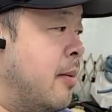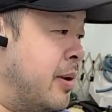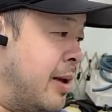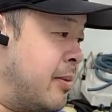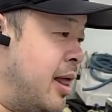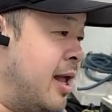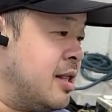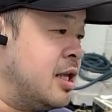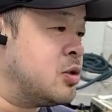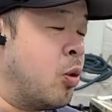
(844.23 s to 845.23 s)
But I'm glad
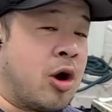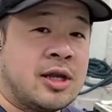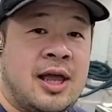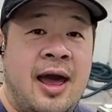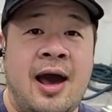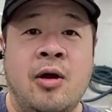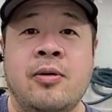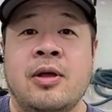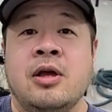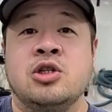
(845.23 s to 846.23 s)
things worked out.
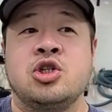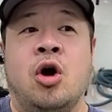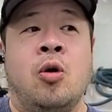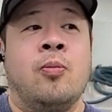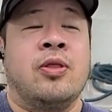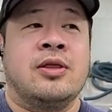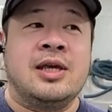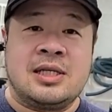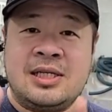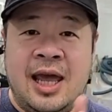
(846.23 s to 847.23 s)
So
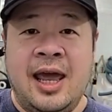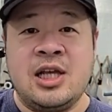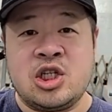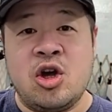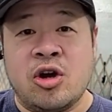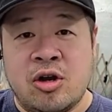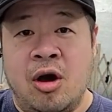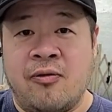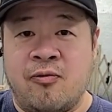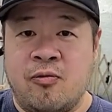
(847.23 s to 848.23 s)
this day started
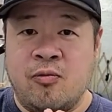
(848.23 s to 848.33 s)
off